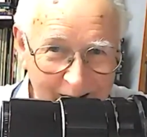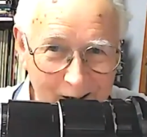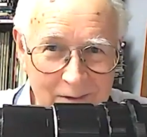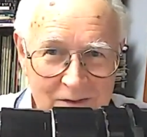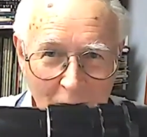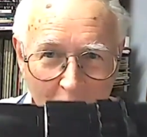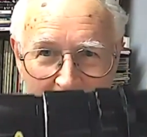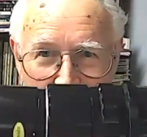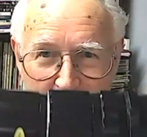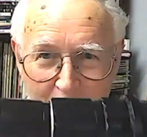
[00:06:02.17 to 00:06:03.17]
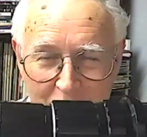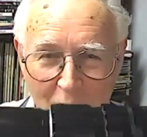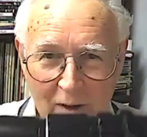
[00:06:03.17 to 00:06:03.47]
And this whole outfit looks like